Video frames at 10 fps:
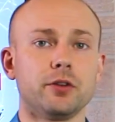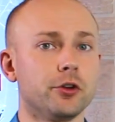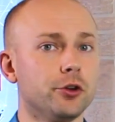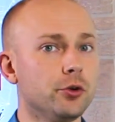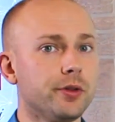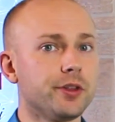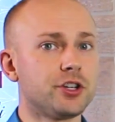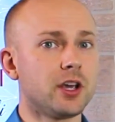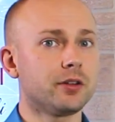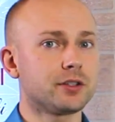If you're new to the
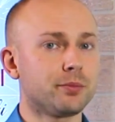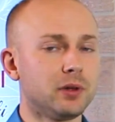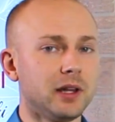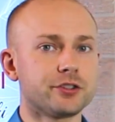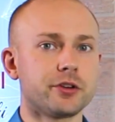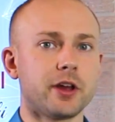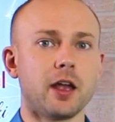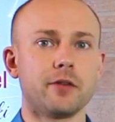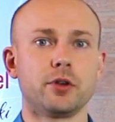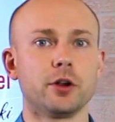channel, it's a pleasure to
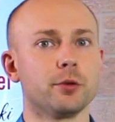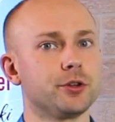have you here.